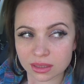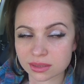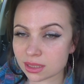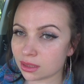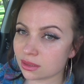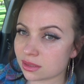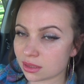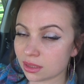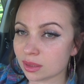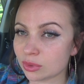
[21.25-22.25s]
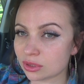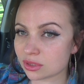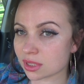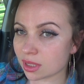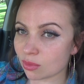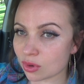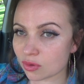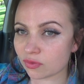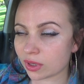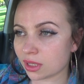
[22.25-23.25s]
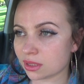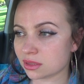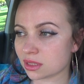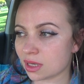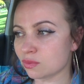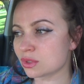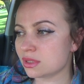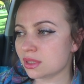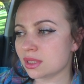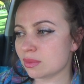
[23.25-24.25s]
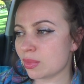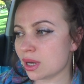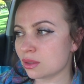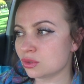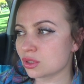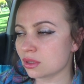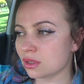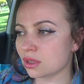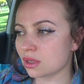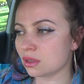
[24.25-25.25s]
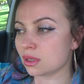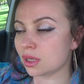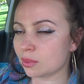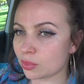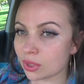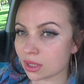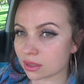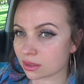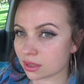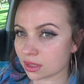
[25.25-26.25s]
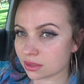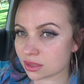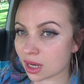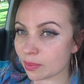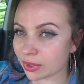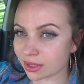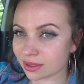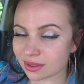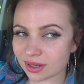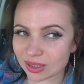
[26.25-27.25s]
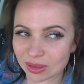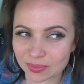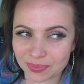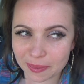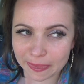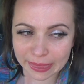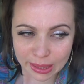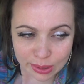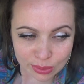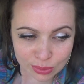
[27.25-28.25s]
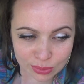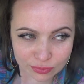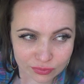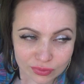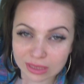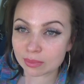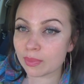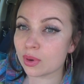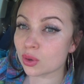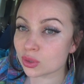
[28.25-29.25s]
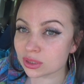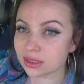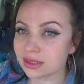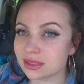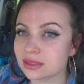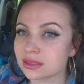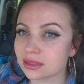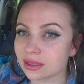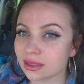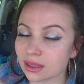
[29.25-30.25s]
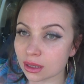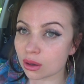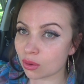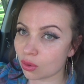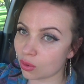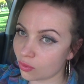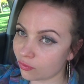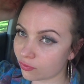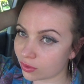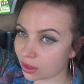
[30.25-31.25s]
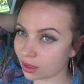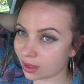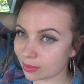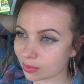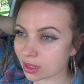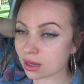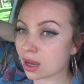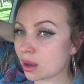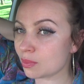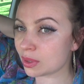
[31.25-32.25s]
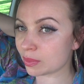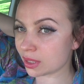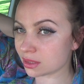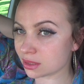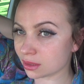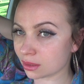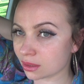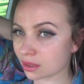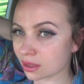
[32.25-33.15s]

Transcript: taking a little bit of time off and I was thinking about um, bring the topic um, of importance of um, complimenting